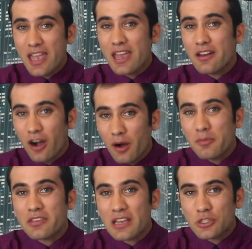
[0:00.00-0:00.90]
and
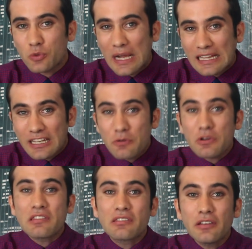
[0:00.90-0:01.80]
homosexuality
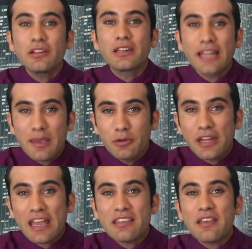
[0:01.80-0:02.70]
was still
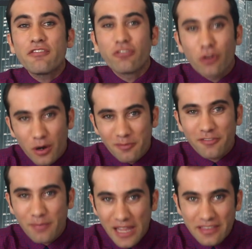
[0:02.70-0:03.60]
labeled as a form
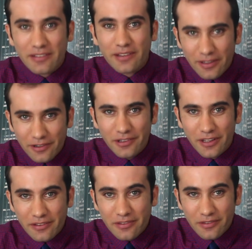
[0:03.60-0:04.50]
of mental
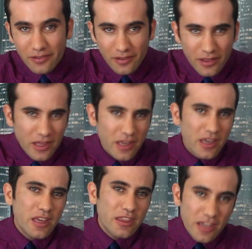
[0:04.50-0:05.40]
illness?
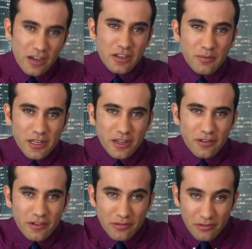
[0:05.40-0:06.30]
The argument
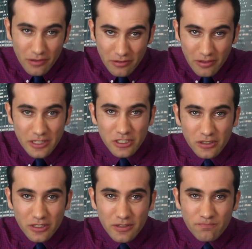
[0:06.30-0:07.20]
here is,
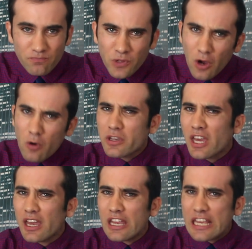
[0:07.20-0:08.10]
essentially,
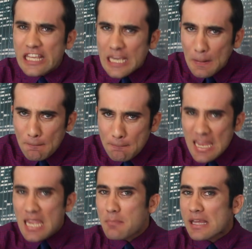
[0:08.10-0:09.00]
okay, you
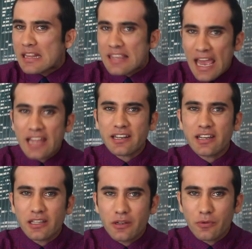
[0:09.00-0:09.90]
may be
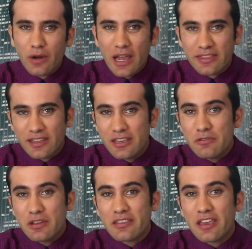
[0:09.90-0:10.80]
technically right that you
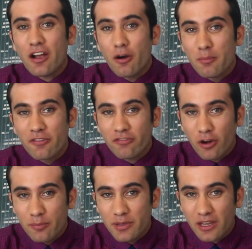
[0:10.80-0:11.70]
can say
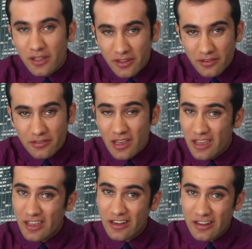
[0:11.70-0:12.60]
homophobia is,
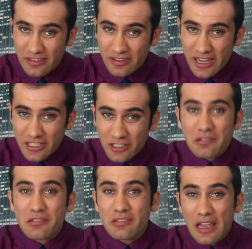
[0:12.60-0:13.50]
in its nature,
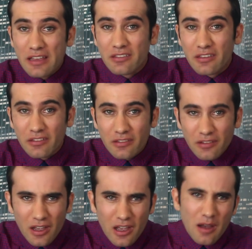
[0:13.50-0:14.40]
sexist.
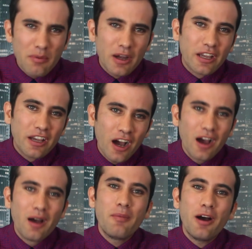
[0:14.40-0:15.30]
But
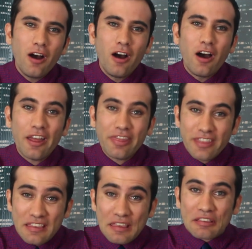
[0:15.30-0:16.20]
come on,
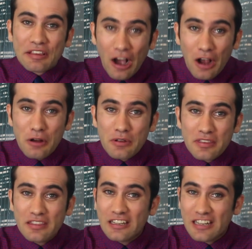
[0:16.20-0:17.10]
this is
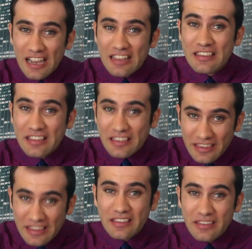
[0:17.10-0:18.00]
Congress in the
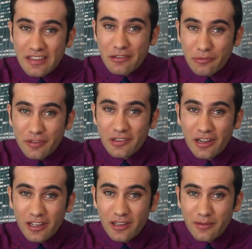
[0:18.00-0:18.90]
1960s we're
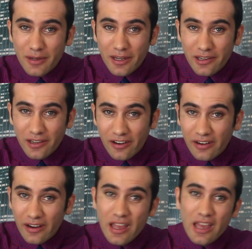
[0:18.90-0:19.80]
talking about
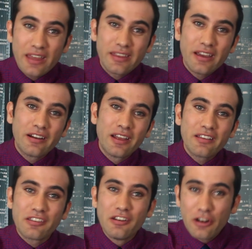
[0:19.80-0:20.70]
here. There
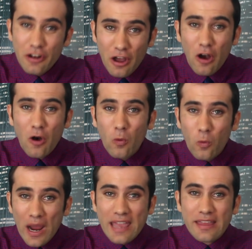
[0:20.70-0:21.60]
is no
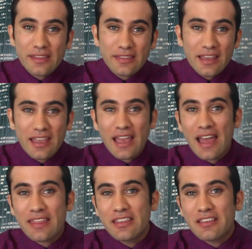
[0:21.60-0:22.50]
way that they
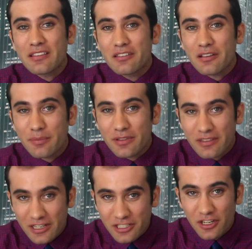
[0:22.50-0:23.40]
had this
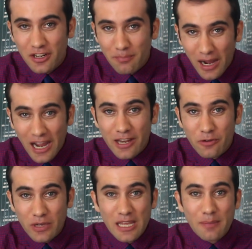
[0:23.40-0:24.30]
interpretation in
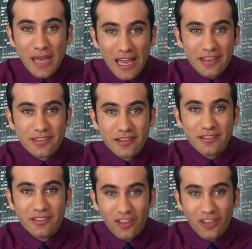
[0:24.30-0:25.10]
mind when they passed this